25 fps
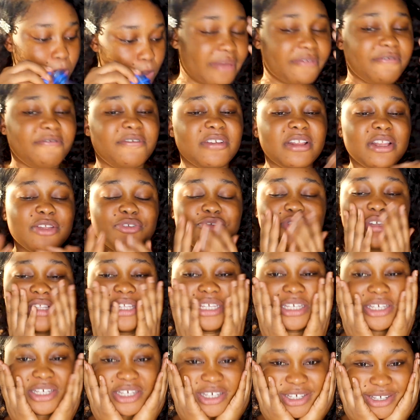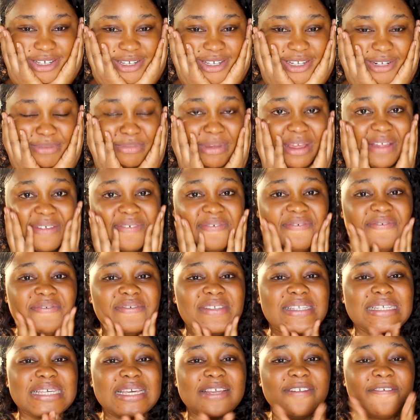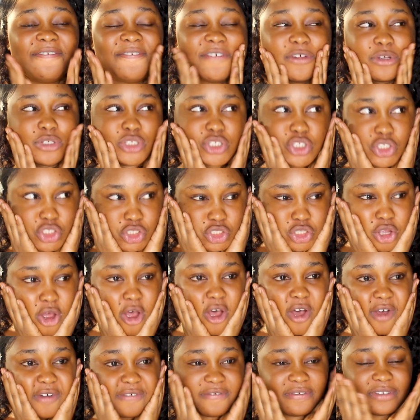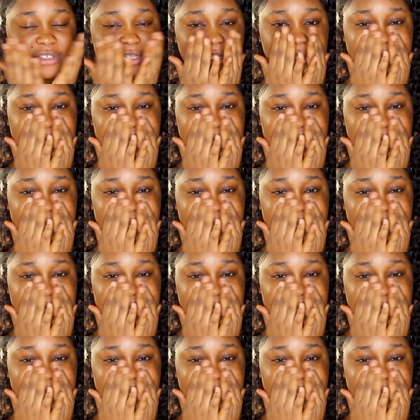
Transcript: I'm feeling really good. My skin feels soft.